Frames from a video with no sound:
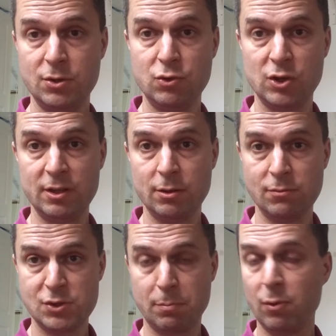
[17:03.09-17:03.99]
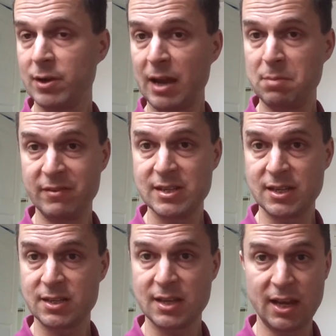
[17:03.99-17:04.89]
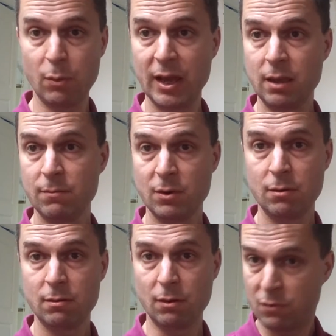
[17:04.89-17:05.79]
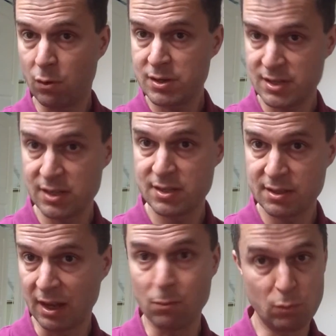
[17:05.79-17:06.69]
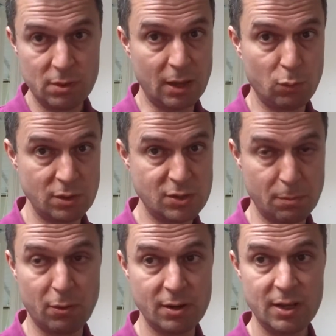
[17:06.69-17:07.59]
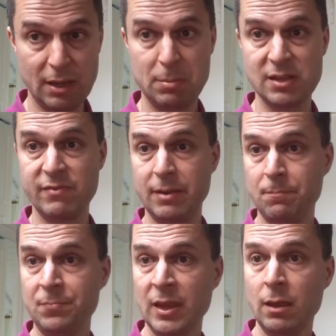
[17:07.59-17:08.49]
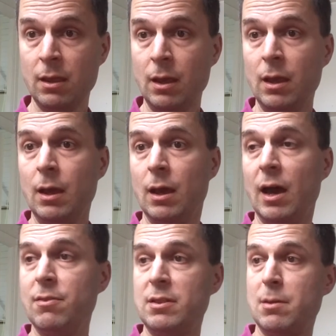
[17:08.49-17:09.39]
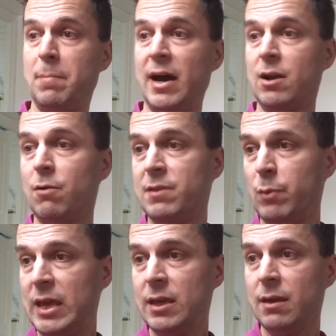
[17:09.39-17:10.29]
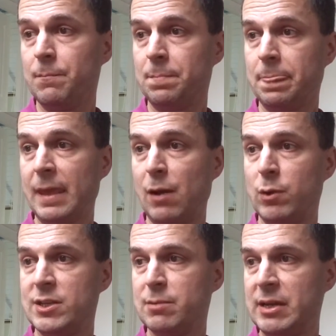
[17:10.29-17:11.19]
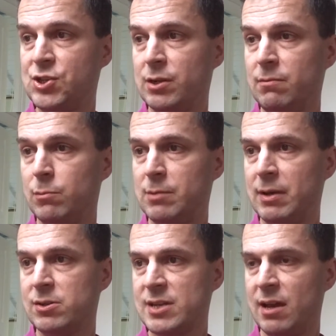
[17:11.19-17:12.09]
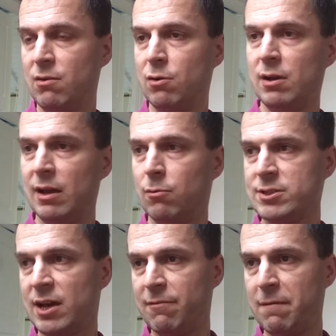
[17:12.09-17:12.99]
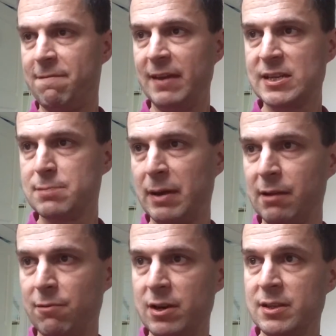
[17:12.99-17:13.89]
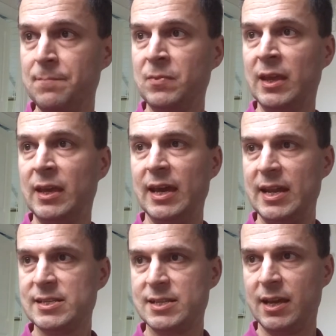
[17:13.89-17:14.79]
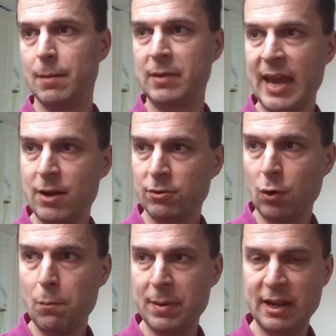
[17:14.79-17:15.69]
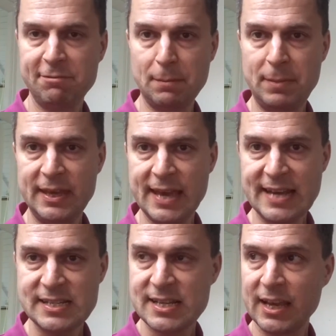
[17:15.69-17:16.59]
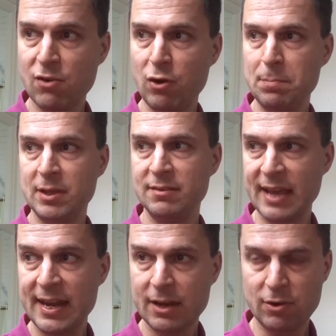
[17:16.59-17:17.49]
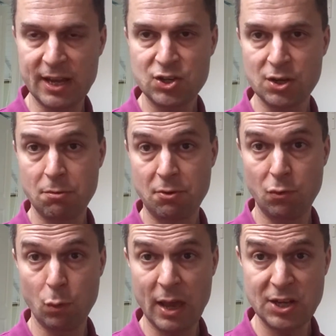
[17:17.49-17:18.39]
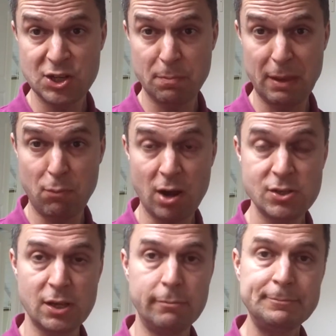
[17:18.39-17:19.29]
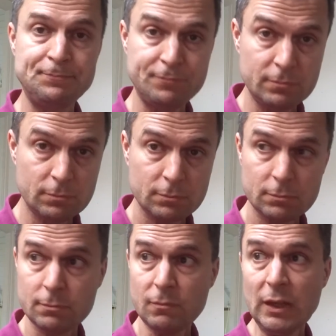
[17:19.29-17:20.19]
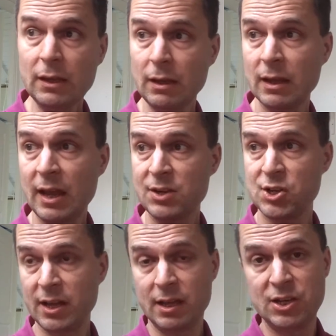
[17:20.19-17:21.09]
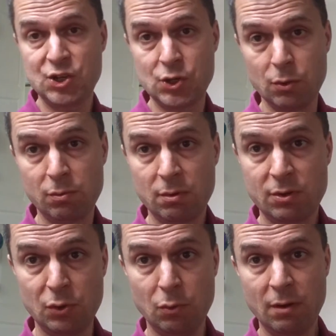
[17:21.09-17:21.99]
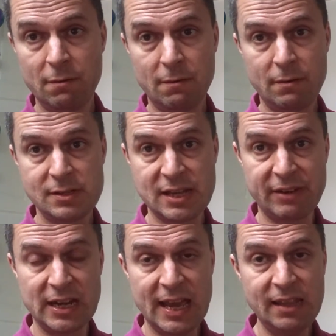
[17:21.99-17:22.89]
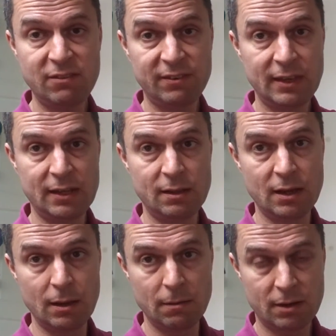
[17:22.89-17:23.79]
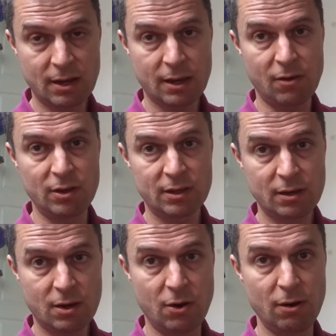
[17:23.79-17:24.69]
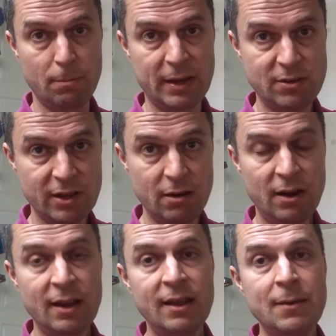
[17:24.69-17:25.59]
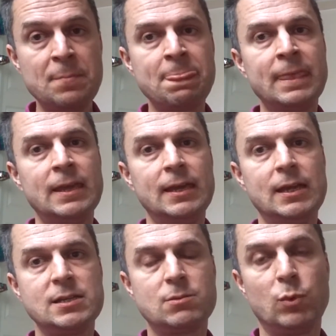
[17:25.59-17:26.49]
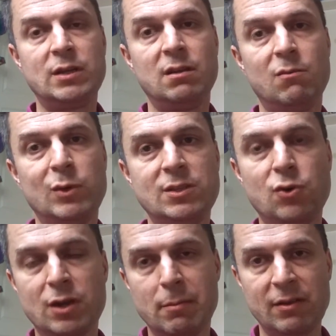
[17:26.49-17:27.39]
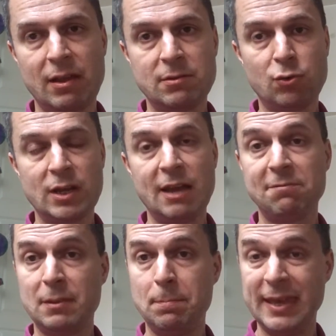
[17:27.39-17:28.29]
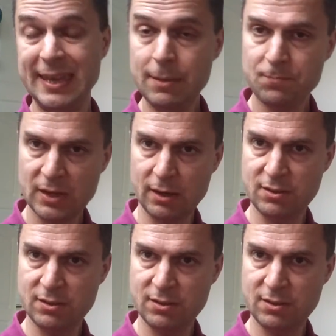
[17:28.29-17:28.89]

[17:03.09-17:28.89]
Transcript: usually don't support IPv6 anyway, of course, since then they would support EPSV. And the bug of the week I wanted to mention, because I also have a fix pending for it, it is the cannot open FTPS encrypted data connection through HTTP proxy. Actually issue 278 in the current curl backtracker. It is when talking FTP,